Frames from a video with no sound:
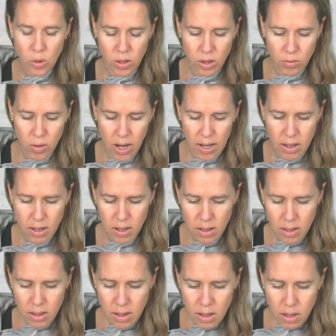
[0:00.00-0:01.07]
thread
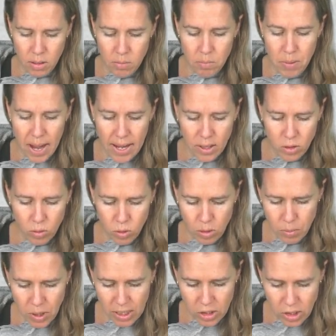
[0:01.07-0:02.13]
back through the
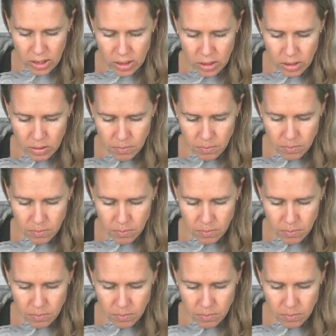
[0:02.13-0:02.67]
project